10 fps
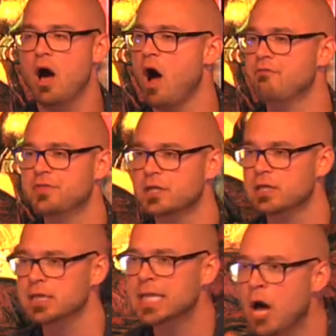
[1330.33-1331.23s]
of the
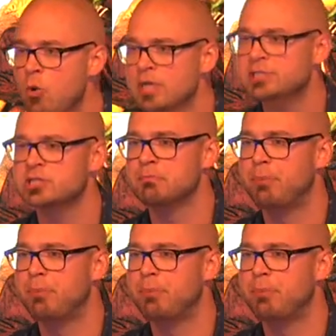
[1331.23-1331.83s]
lowest